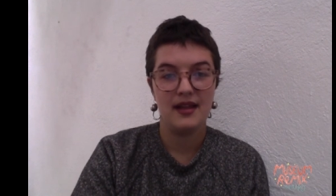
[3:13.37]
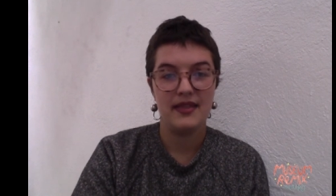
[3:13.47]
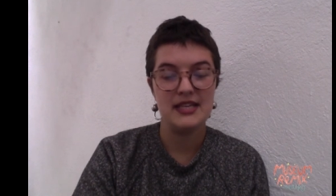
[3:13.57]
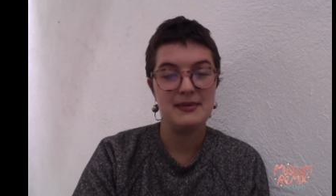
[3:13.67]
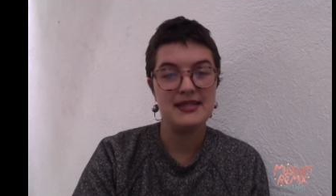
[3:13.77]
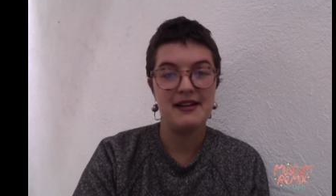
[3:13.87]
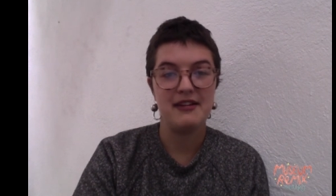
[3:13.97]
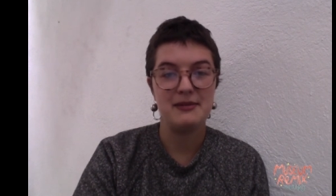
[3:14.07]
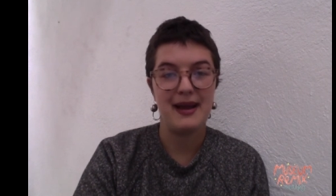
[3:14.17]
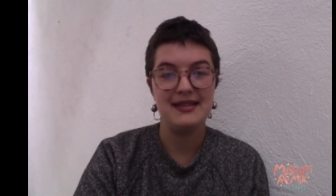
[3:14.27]
This
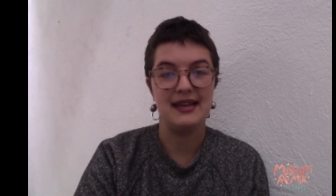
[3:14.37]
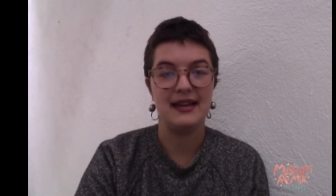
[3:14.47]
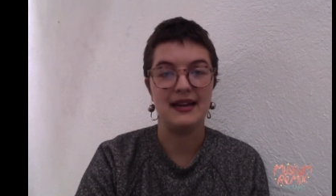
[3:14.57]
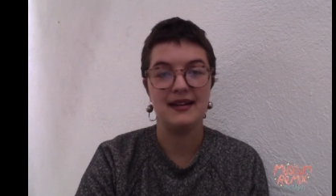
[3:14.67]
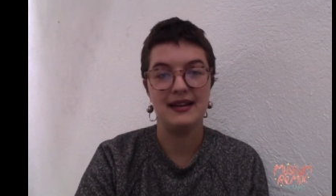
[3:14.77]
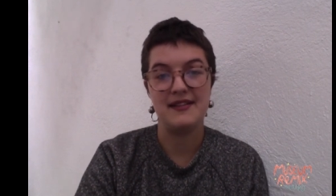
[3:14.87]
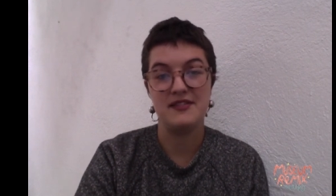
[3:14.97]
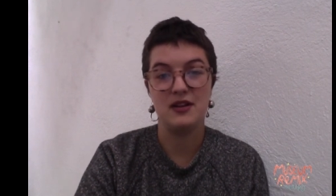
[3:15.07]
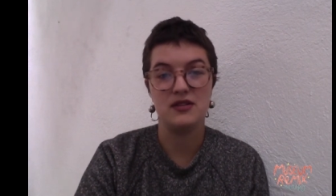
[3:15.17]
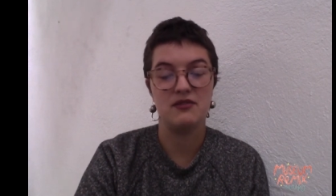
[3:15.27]
mysterious painting leaves
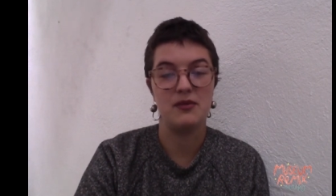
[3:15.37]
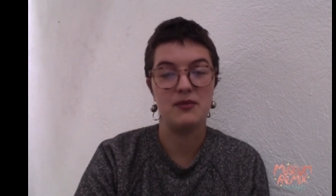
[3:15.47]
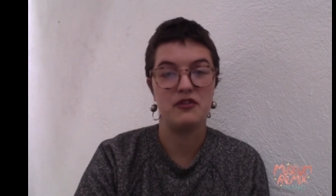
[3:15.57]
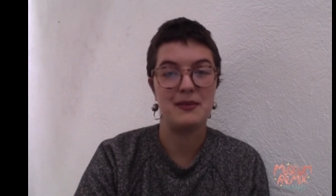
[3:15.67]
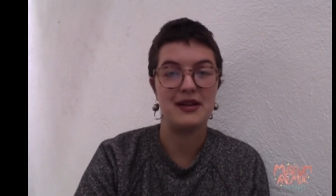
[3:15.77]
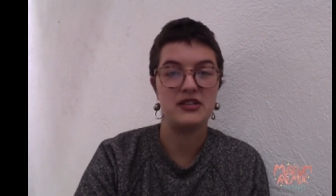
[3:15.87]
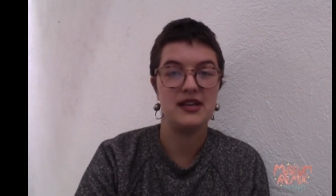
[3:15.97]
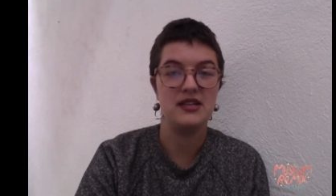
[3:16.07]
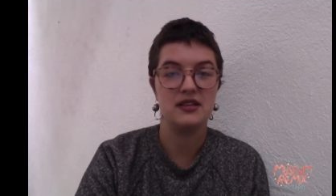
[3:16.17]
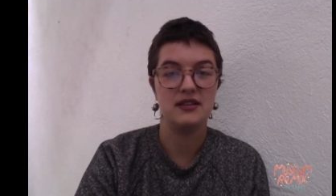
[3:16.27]
lots of room for
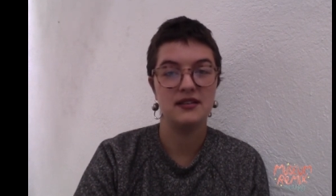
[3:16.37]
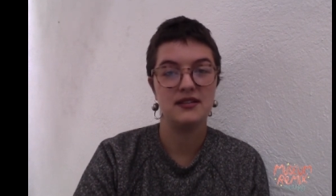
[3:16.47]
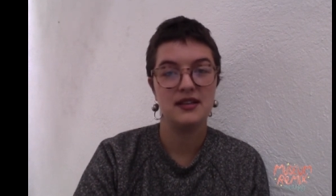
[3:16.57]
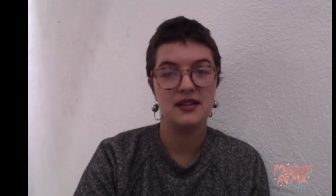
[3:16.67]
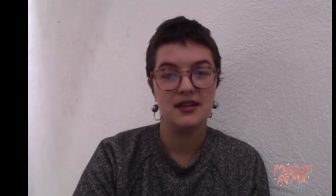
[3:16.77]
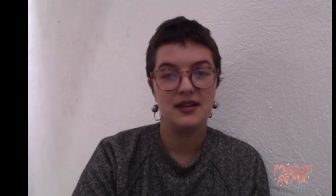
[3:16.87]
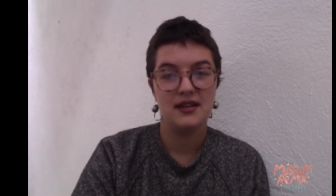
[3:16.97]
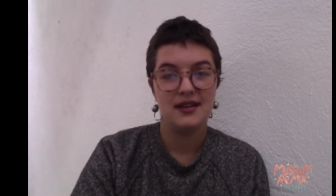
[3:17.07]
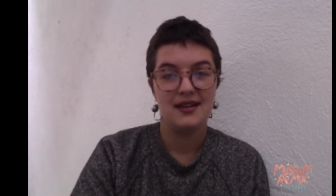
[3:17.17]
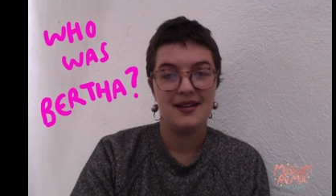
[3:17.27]
imagination.
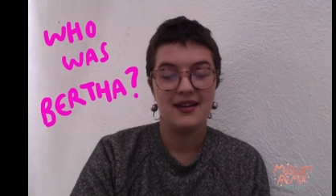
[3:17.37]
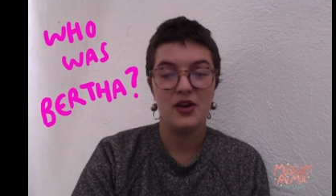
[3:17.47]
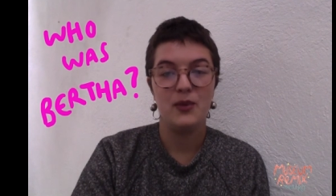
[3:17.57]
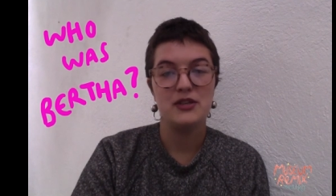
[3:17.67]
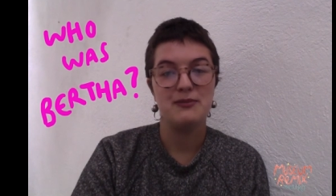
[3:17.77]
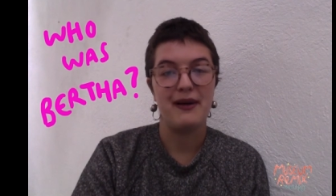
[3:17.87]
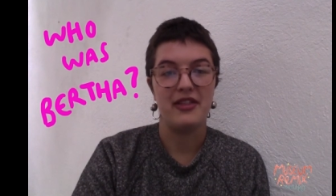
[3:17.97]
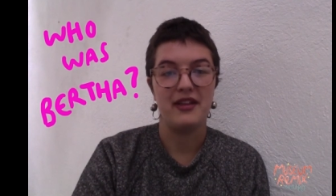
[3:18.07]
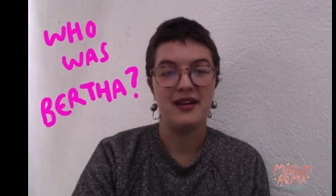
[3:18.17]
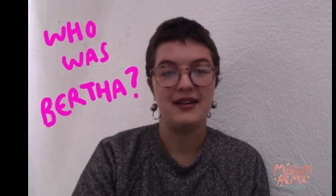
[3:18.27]
Who was
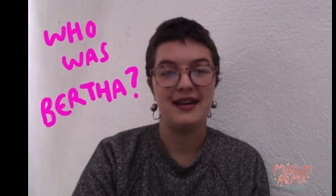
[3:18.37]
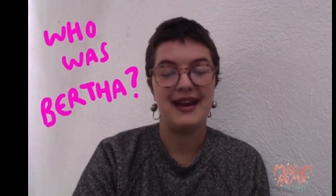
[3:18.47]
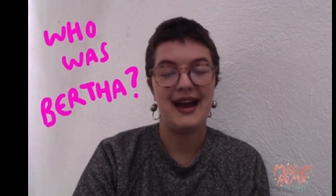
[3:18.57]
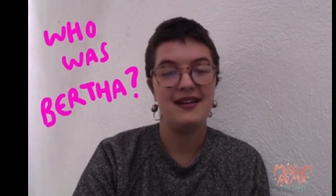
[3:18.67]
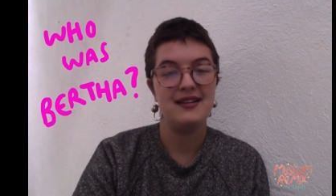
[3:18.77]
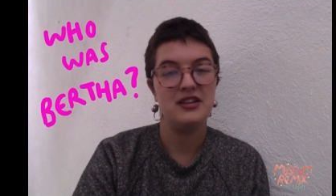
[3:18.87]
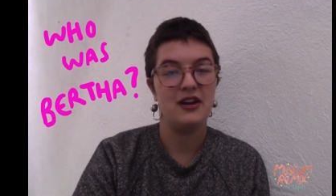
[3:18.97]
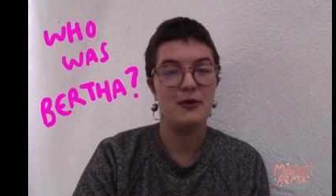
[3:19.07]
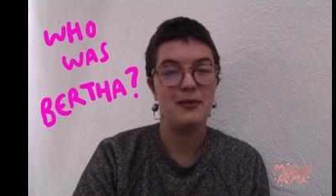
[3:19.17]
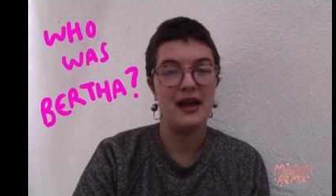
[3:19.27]
Bertha, and how did she
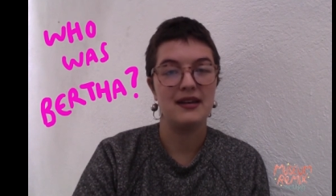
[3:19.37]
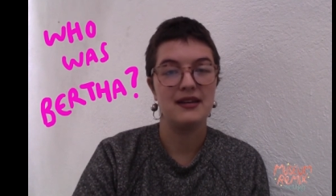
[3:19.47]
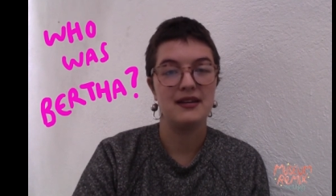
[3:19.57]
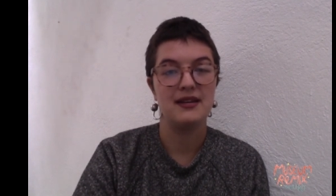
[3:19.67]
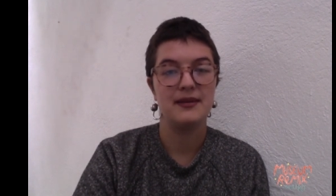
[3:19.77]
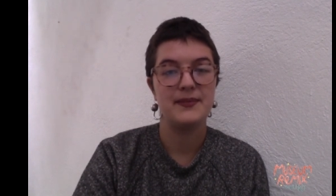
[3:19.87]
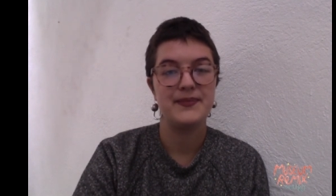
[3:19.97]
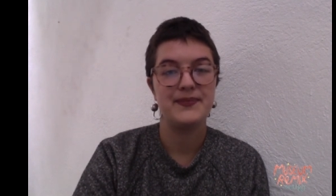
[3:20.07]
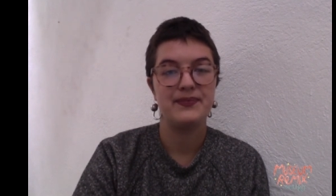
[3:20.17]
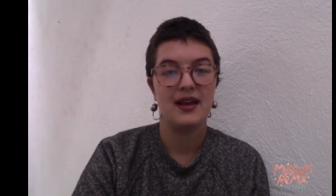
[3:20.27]
know Ben?
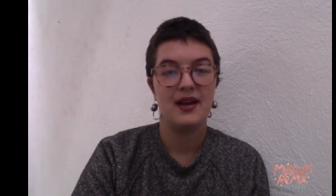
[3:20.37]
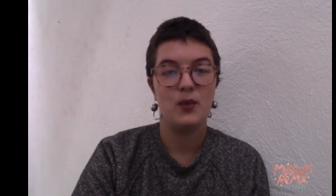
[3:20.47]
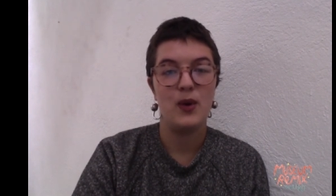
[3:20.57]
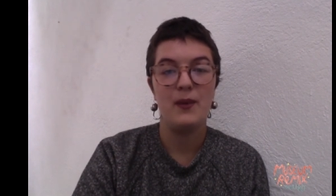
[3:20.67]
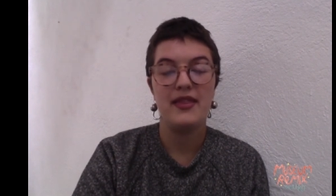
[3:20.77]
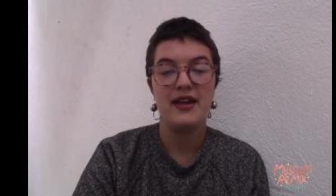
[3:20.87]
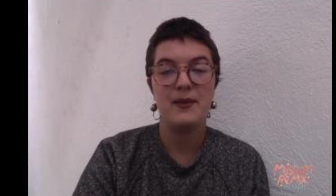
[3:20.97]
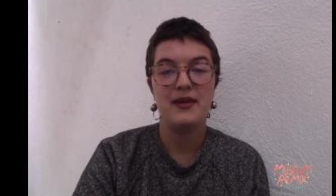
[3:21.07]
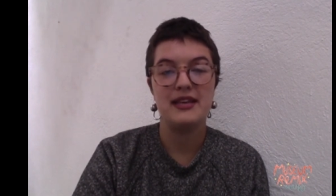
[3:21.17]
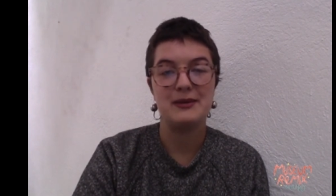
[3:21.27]
Where were they
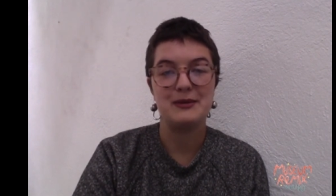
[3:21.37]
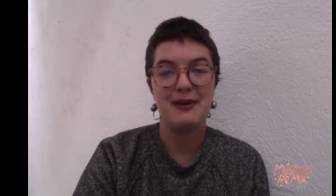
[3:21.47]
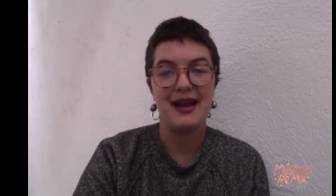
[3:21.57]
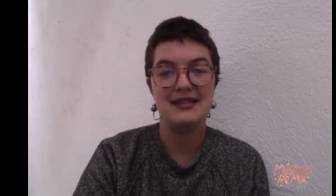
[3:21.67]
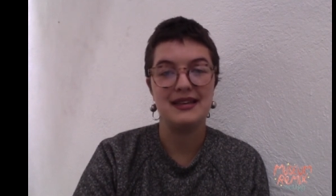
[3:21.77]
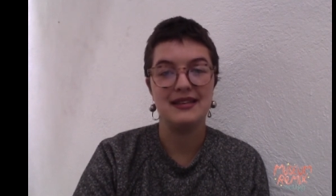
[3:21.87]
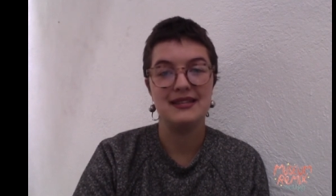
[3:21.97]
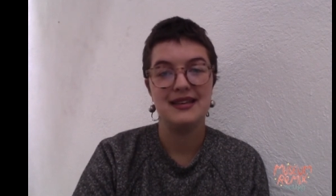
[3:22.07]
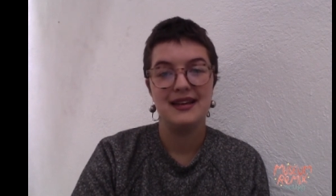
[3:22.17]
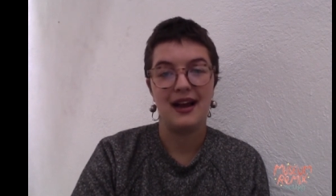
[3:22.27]
when this was painted,
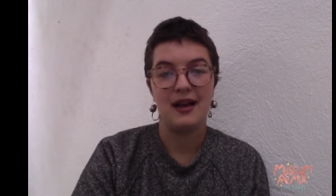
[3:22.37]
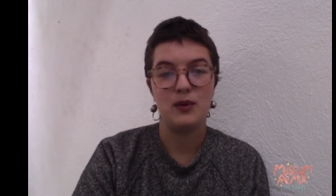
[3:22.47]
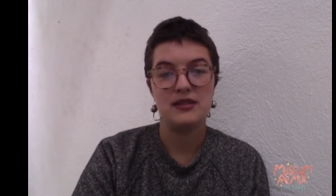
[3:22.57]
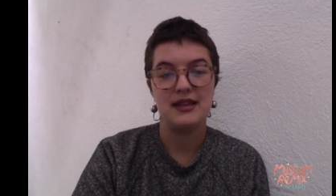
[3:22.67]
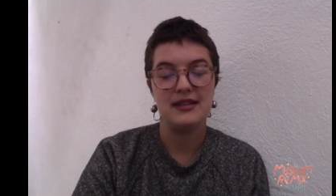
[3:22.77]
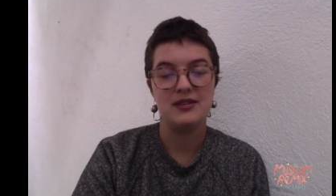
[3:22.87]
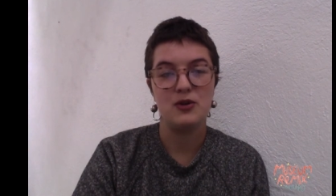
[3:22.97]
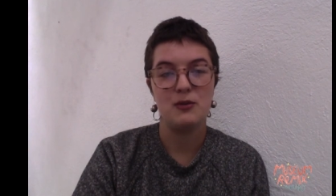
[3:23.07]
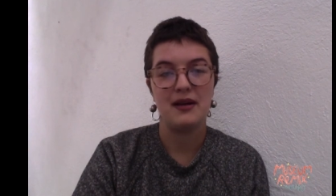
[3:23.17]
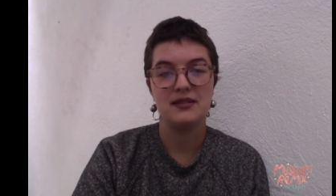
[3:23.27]
and what did they talk
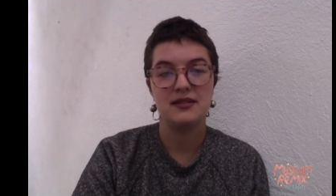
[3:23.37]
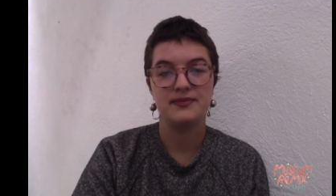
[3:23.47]
about?